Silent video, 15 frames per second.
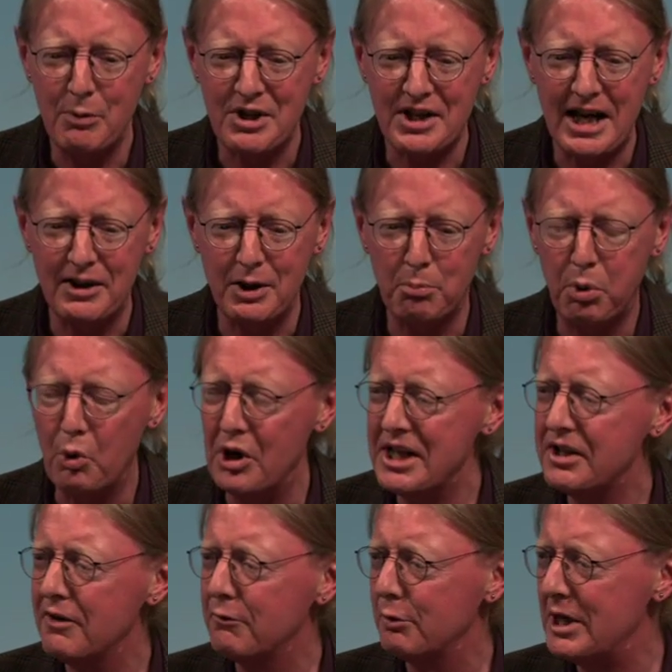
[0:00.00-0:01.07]
was at the
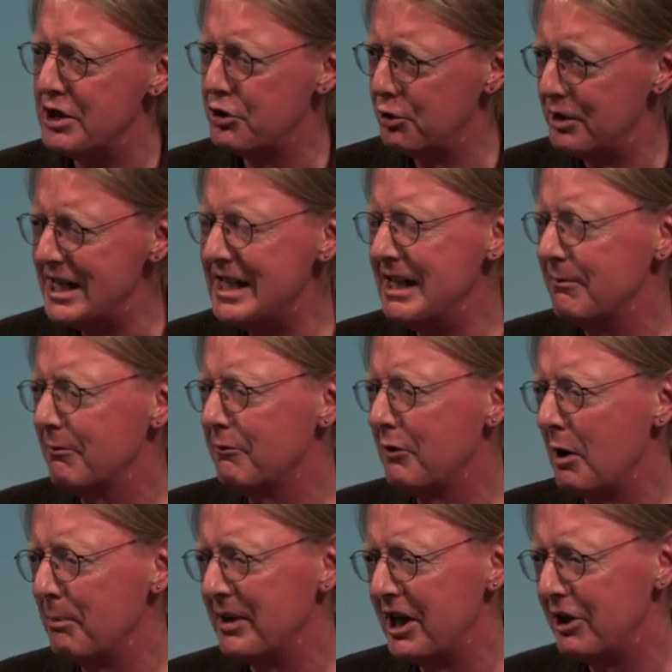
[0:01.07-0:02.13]
point of retreating
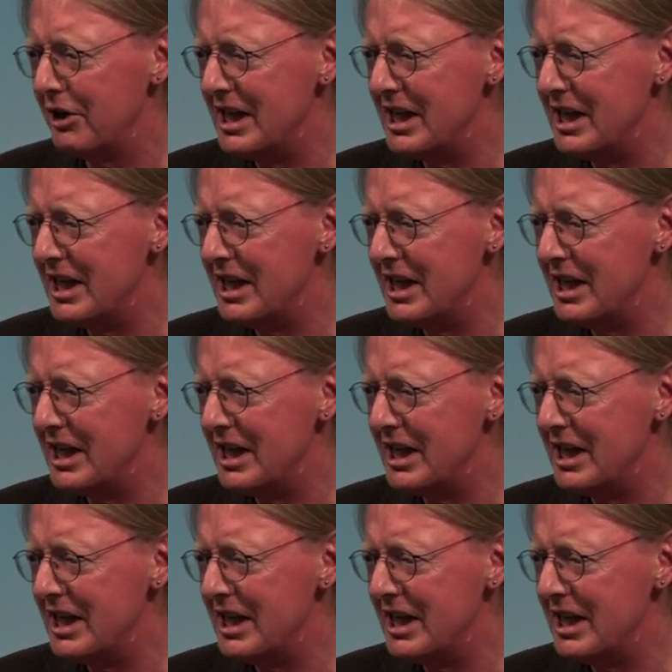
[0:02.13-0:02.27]
from their